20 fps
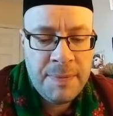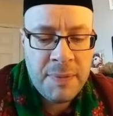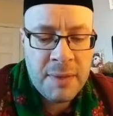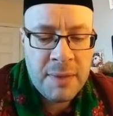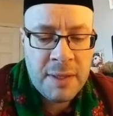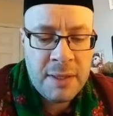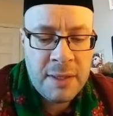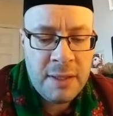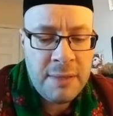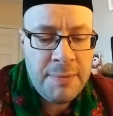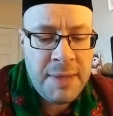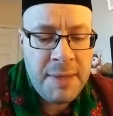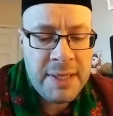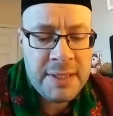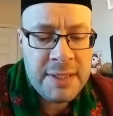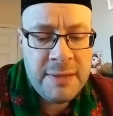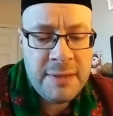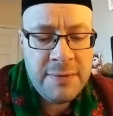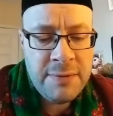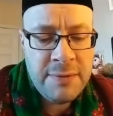The
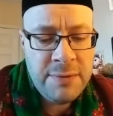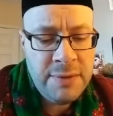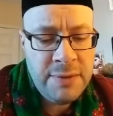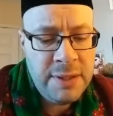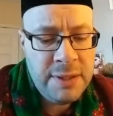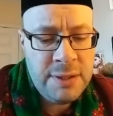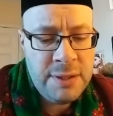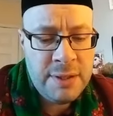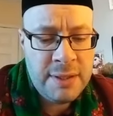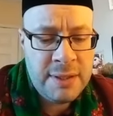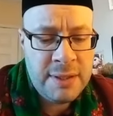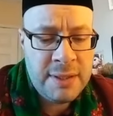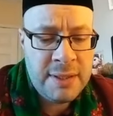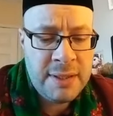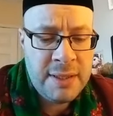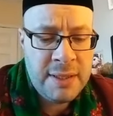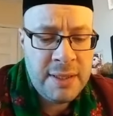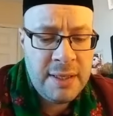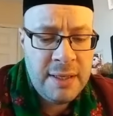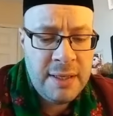best of creatures,
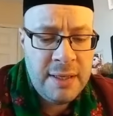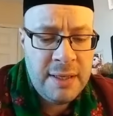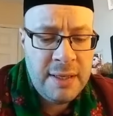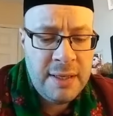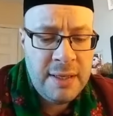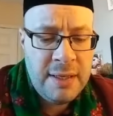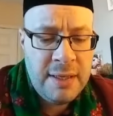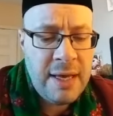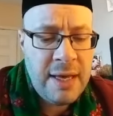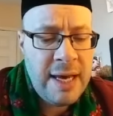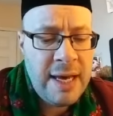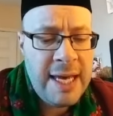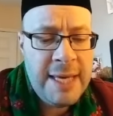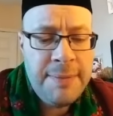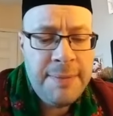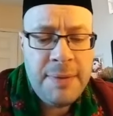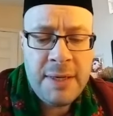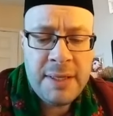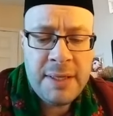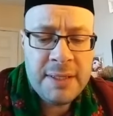the
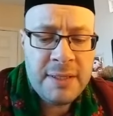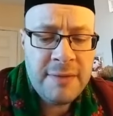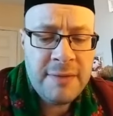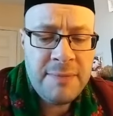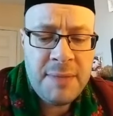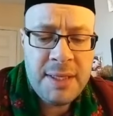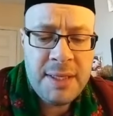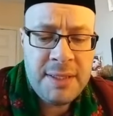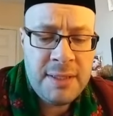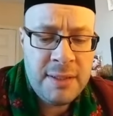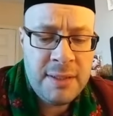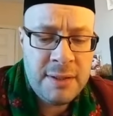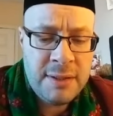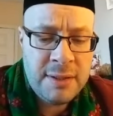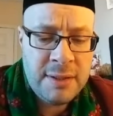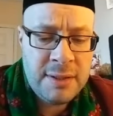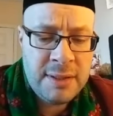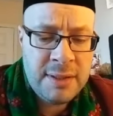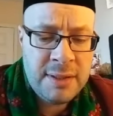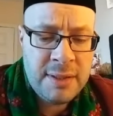apex of
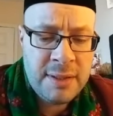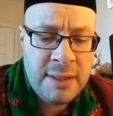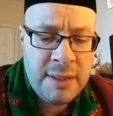messengers,